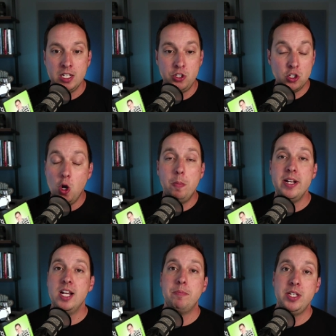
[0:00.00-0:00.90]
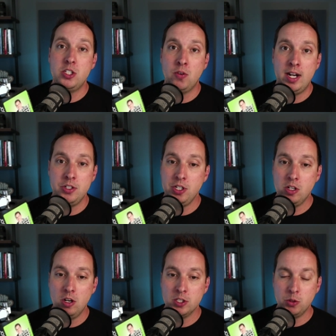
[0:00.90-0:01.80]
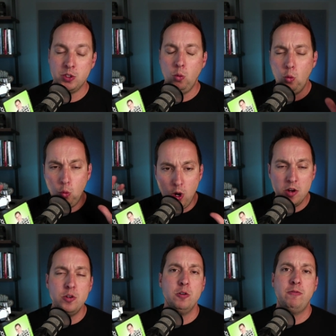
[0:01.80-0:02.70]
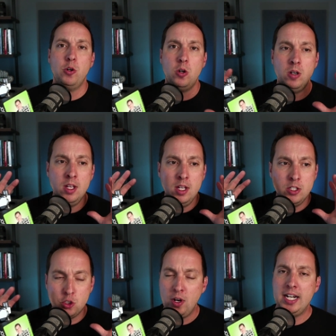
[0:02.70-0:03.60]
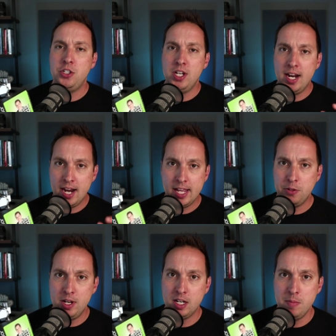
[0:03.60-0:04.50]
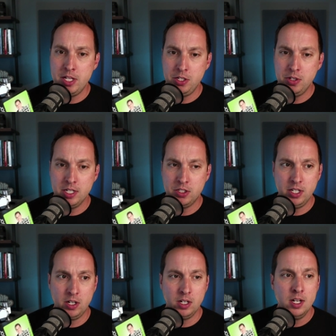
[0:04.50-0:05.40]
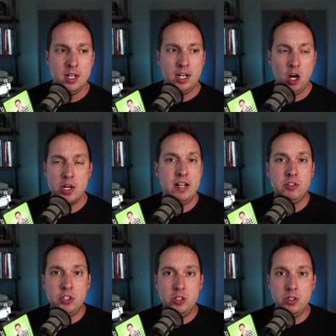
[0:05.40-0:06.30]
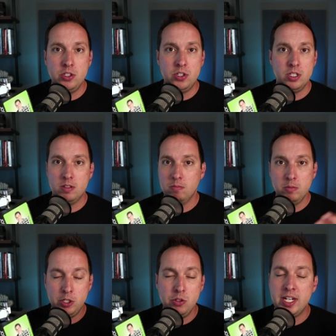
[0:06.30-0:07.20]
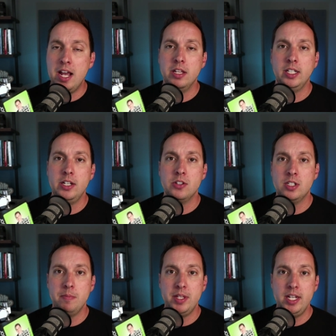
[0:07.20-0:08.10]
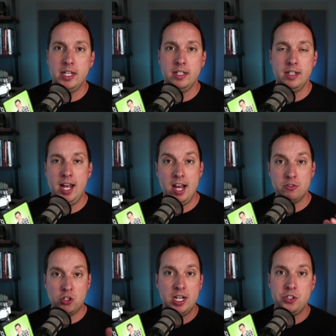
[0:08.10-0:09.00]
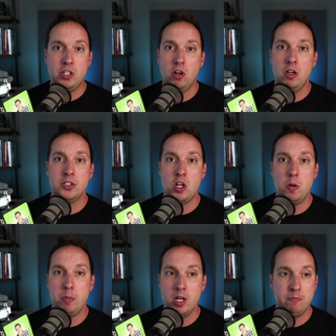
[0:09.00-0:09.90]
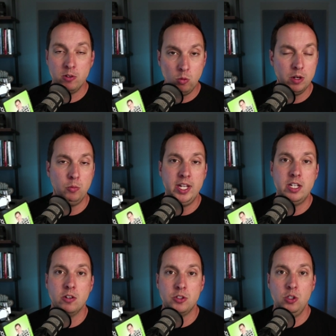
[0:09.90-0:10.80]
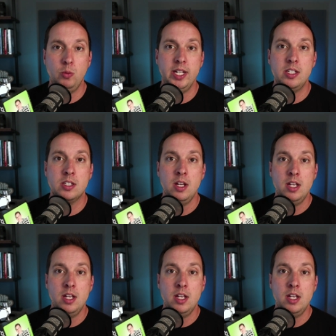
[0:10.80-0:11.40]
just opening up these strategy calls. So it's a wonderful strategy. I highly recommend that you consider. All you have to do is just use Calendly or something and have strategy calls that open up for 1 week or 2 weeks